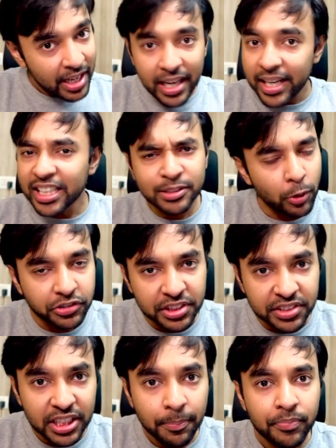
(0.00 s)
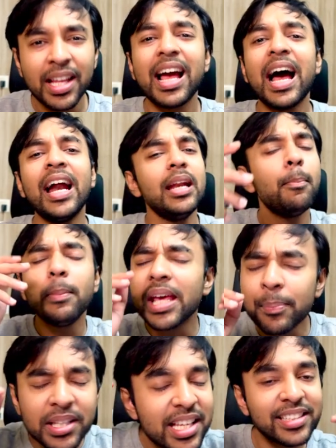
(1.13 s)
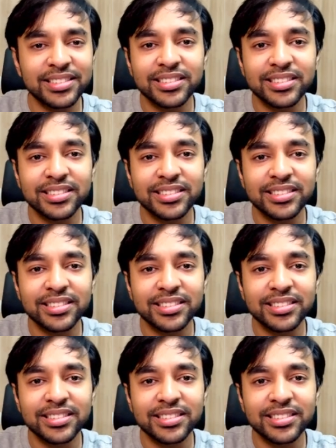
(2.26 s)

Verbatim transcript: It is processing and maybe there is